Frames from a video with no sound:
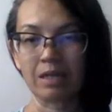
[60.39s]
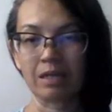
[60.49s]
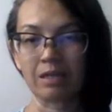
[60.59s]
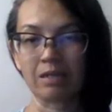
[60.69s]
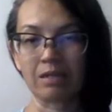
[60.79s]

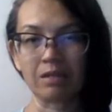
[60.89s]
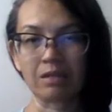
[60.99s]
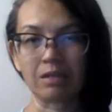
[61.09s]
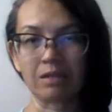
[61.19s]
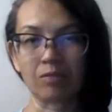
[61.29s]

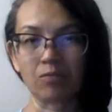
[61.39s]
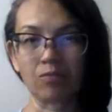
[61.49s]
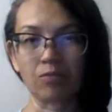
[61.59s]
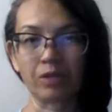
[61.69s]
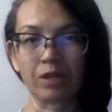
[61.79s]
is
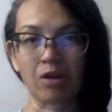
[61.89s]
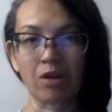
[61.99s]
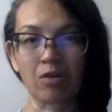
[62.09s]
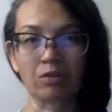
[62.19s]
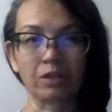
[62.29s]

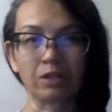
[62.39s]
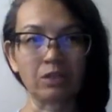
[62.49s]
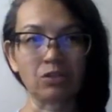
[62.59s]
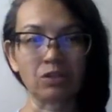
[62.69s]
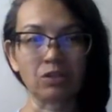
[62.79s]

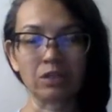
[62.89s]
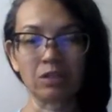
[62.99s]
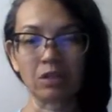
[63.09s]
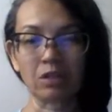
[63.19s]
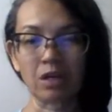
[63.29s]
recalling just
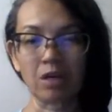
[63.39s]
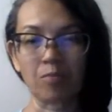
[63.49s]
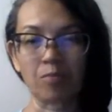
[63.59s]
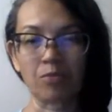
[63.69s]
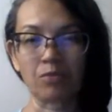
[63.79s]
a couple,